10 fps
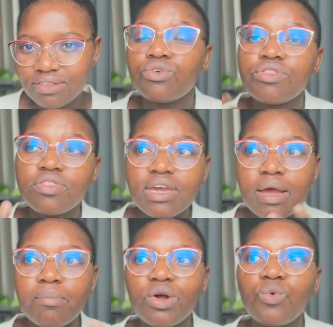So think
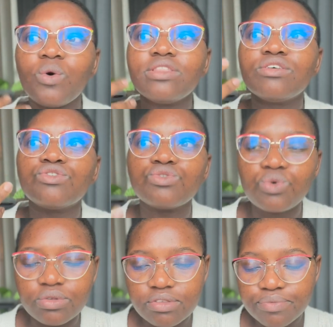about what the
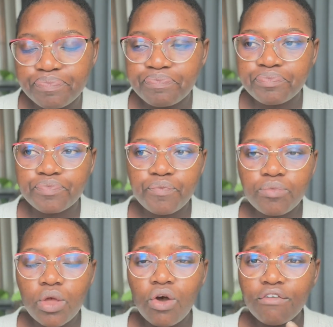source
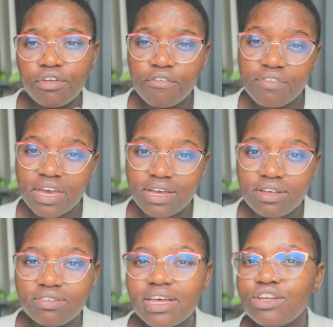of your fear
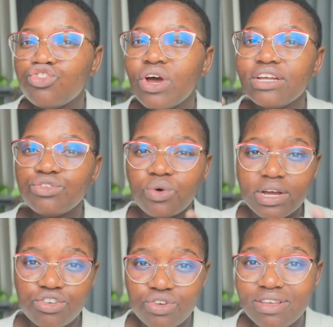is and try to
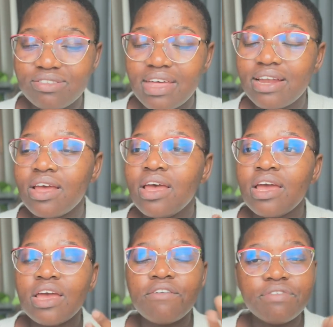address that.
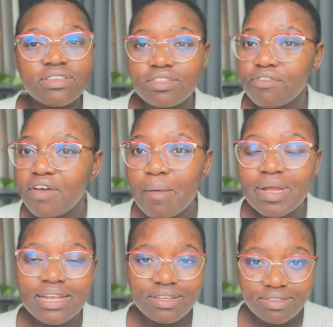If it's the
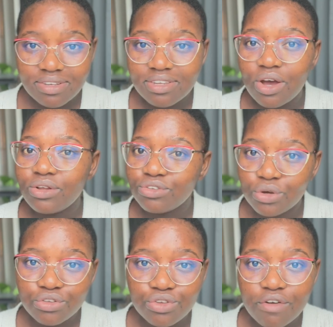family, sit down,
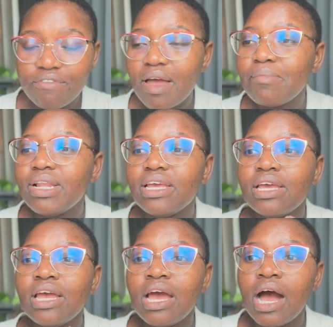talk to your
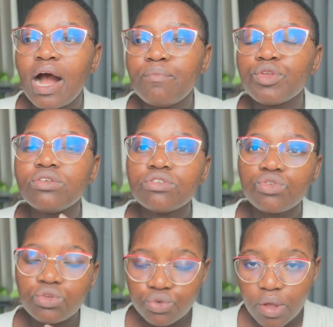family, because it's
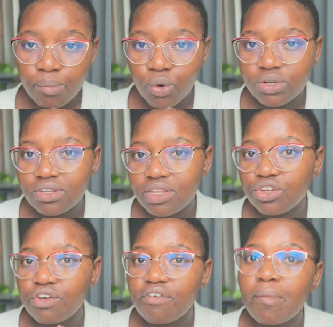also important that
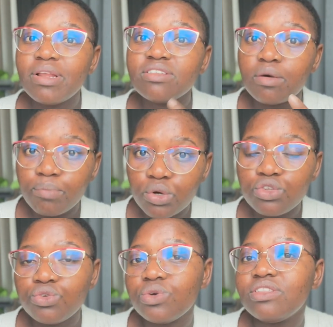your family
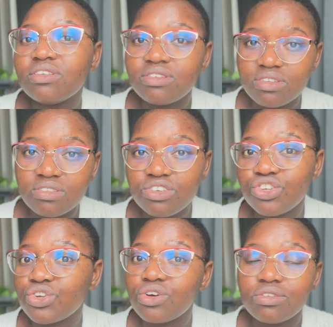supports you in this
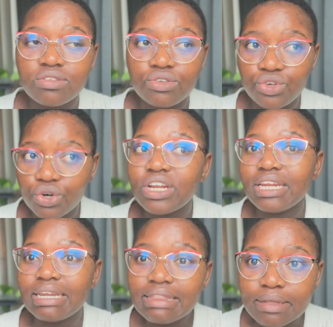decision, because you're gonna
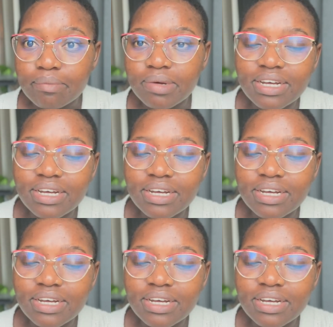need them.